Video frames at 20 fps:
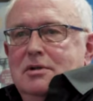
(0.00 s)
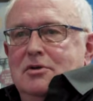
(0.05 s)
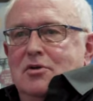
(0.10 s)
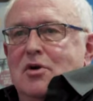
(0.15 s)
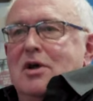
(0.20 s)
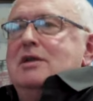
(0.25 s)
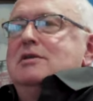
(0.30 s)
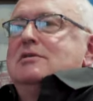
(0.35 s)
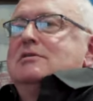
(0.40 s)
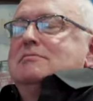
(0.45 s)

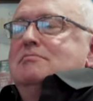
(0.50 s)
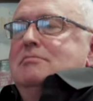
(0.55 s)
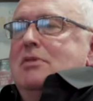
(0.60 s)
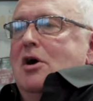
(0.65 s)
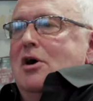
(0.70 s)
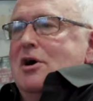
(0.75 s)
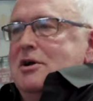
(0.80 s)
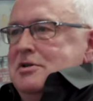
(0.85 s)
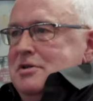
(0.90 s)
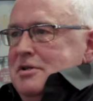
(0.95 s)
great
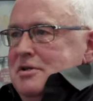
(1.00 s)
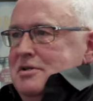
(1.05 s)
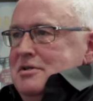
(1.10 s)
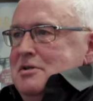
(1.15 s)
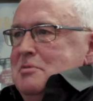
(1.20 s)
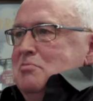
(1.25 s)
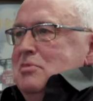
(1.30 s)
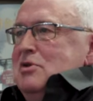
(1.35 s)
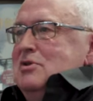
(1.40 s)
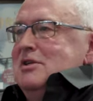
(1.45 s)

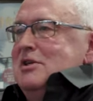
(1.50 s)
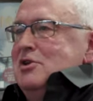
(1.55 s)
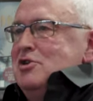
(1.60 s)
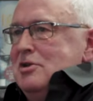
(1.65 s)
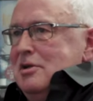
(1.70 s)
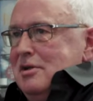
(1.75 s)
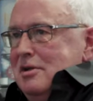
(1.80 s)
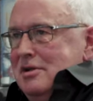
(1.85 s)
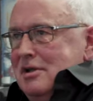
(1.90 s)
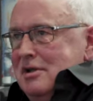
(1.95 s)
artist and
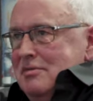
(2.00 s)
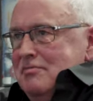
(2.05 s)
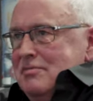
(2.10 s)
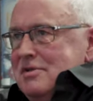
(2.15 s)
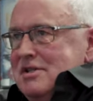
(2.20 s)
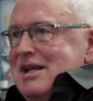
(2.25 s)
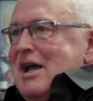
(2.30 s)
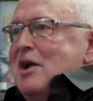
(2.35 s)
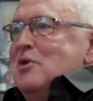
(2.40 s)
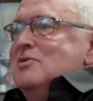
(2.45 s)
musician and
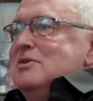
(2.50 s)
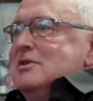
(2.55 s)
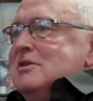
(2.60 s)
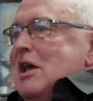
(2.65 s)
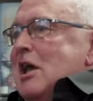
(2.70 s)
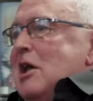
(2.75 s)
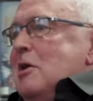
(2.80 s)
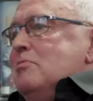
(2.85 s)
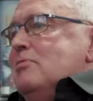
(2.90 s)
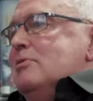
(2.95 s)

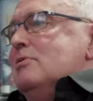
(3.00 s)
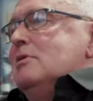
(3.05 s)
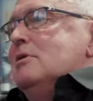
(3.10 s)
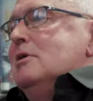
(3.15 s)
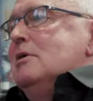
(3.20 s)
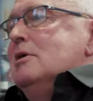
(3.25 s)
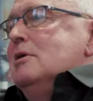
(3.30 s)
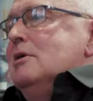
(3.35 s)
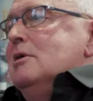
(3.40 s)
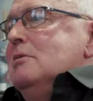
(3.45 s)
soundscape
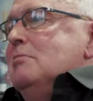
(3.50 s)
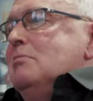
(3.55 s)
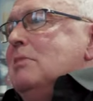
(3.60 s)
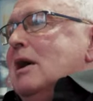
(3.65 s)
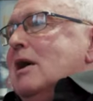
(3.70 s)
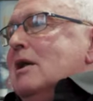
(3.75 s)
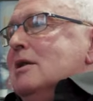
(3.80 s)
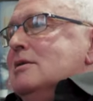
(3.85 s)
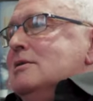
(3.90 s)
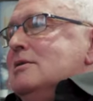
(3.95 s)

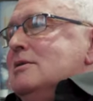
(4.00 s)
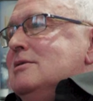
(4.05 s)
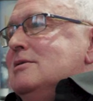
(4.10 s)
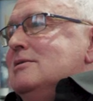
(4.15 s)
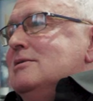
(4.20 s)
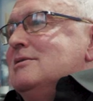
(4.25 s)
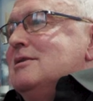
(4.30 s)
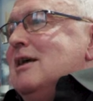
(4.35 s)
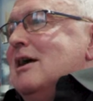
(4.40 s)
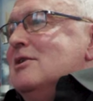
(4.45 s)
and he
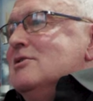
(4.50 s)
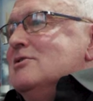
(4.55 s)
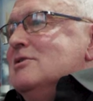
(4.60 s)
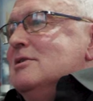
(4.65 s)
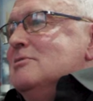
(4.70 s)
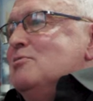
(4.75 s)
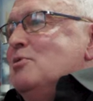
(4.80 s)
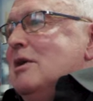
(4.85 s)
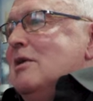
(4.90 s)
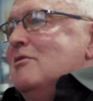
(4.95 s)
says
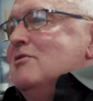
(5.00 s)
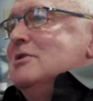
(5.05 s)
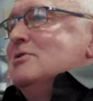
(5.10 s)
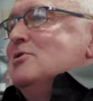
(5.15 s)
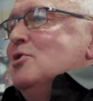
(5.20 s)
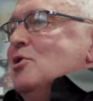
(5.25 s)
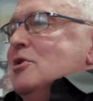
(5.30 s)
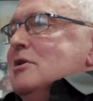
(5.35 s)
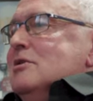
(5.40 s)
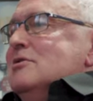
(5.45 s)
that whenever he's
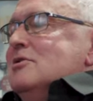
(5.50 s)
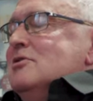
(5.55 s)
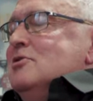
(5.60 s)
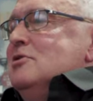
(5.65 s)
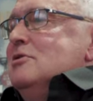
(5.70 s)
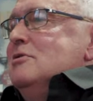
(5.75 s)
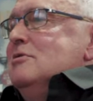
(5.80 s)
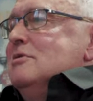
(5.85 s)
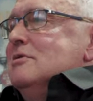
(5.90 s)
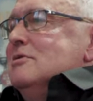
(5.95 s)
talking to
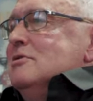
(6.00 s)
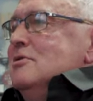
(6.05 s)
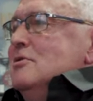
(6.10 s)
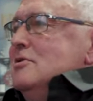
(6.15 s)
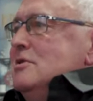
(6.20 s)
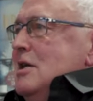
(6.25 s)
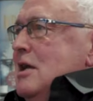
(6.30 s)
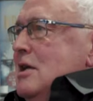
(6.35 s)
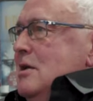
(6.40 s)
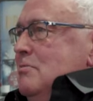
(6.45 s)
students who
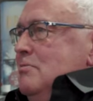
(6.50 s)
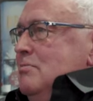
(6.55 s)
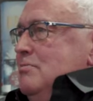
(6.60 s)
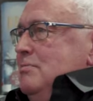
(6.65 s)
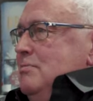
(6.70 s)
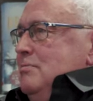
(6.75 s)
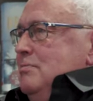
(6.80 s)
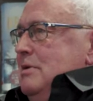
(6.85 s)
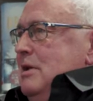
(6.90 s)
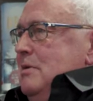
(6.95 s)
say
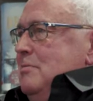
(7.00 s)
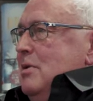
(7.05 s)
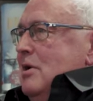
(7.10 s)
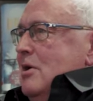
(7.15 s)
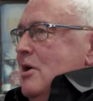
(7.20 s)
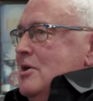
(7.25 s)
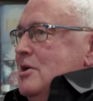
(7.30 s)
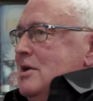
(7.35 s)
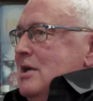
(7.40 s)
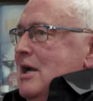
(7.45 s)
people
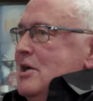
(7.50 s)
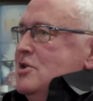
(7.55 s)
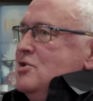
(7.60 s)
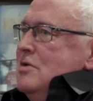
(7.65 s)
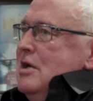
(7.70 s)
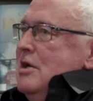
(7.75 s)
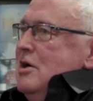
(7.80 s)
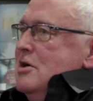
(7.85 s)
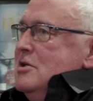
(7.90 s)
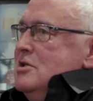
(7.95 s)
aren't
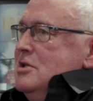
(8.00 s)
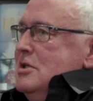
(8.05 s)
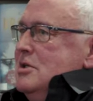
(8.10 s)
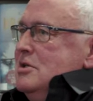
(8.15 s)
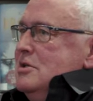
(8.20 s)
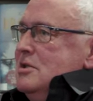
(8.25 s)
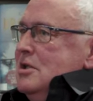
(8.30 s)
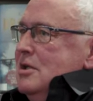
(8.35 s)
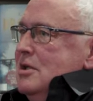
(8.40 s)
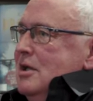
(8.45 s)
naturally
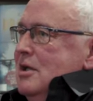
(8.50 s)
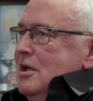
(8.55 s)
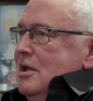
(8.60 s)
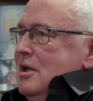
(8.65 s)
artistic,